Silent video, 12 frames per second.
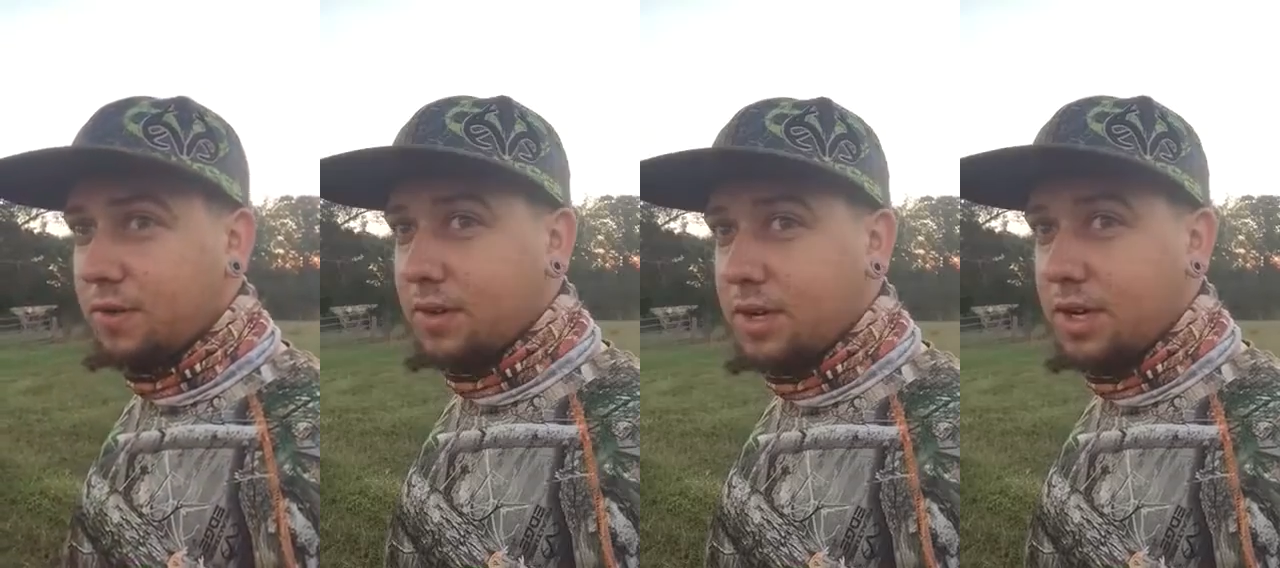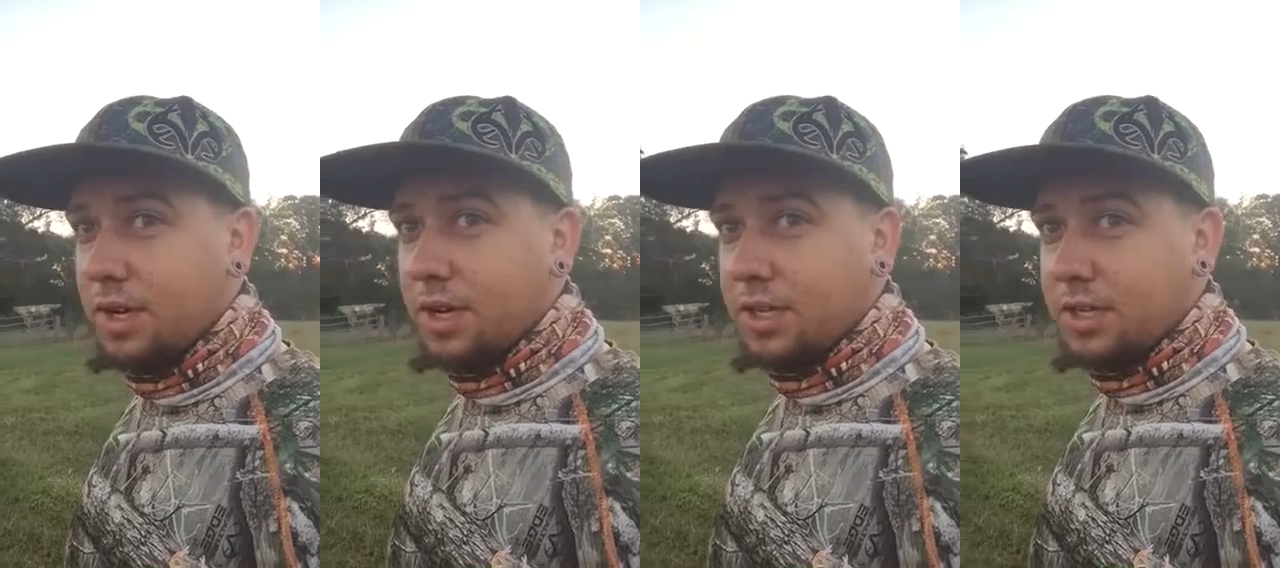If a
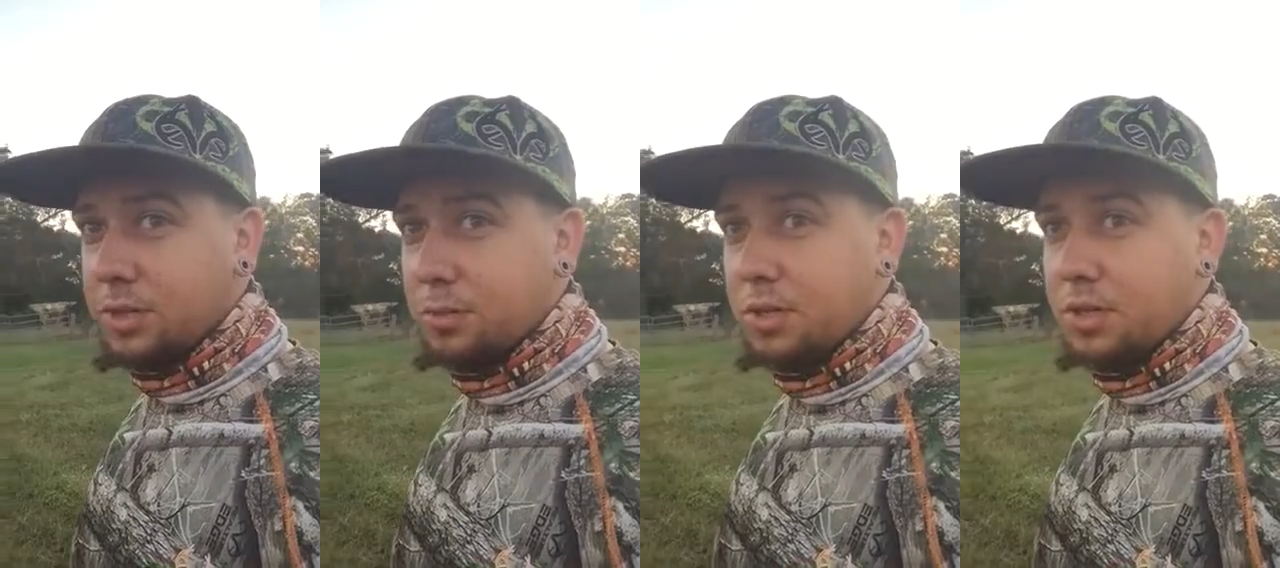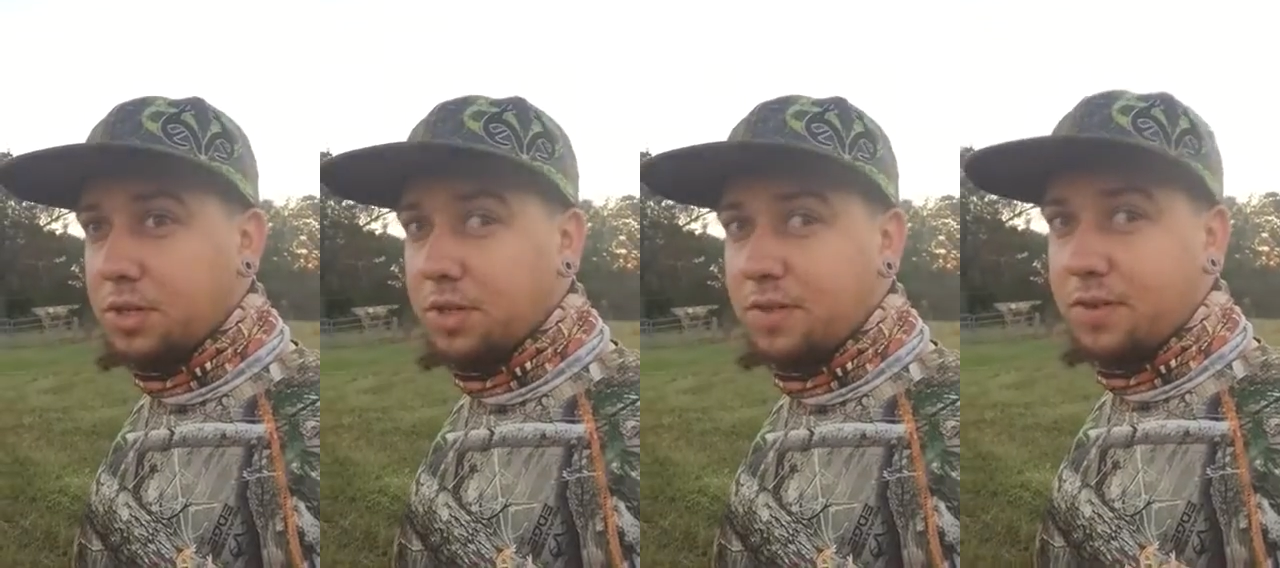deer hasn't
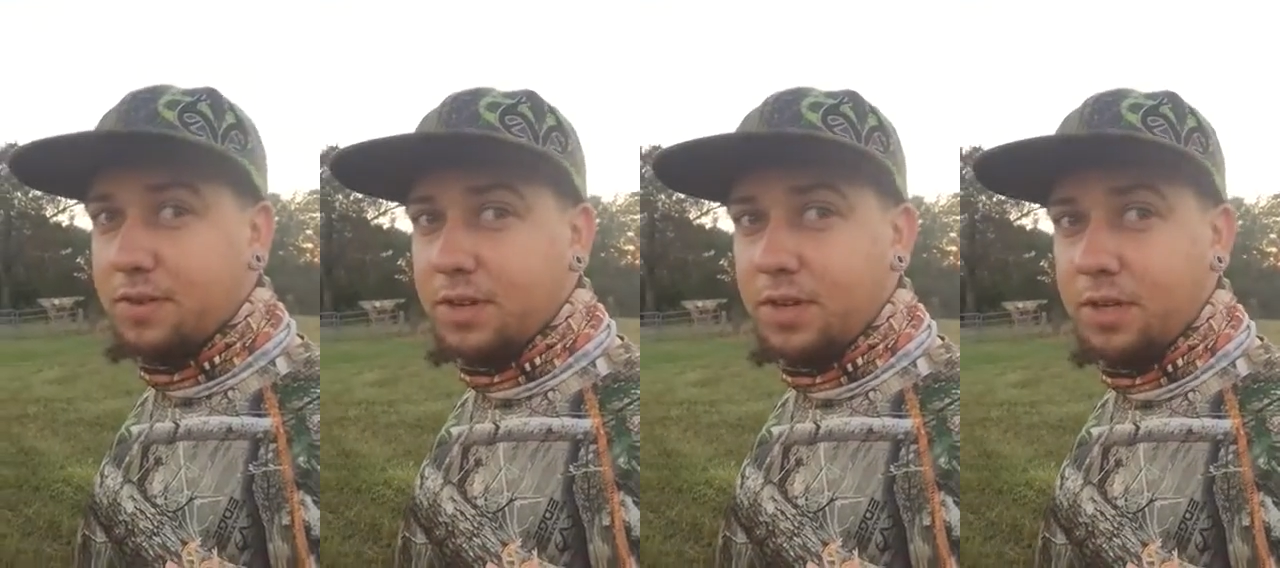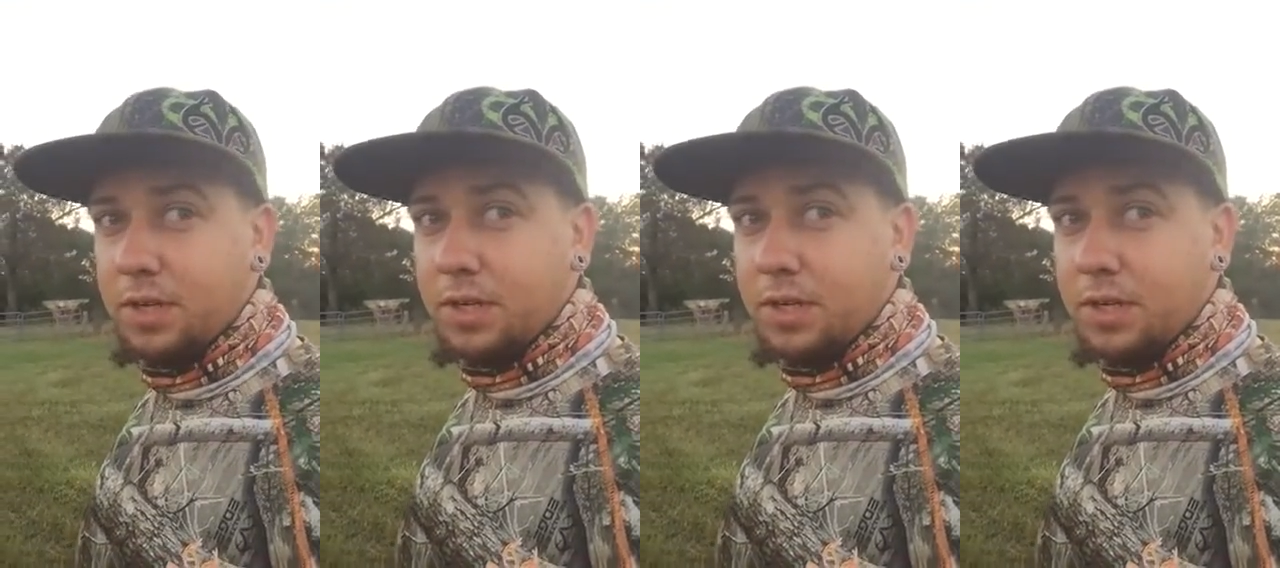smelled you in 15